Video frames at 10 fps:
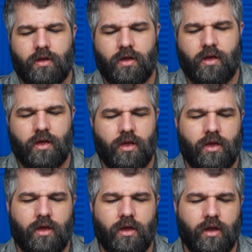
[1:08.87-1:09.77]

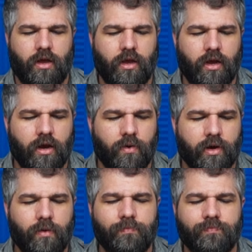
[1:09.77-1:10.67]
Here we
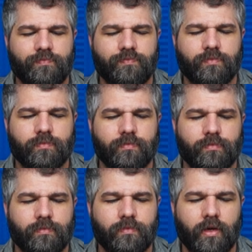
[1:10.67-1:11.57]
go.
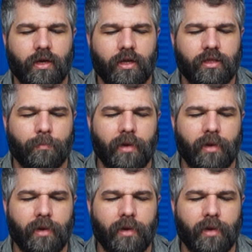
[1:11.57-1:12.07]
The